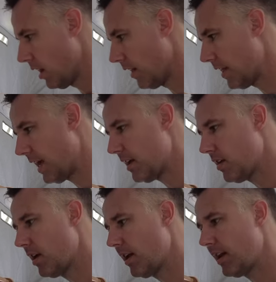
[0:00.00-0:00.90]
And
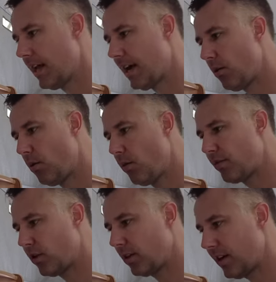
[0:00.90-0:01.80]
then now all we've
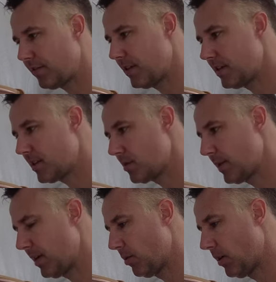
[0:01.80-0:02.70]
got left is the
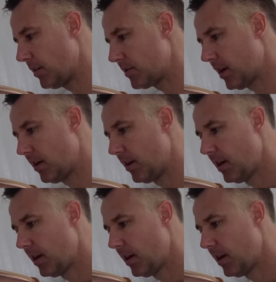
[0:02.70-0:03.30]
speaker wires. So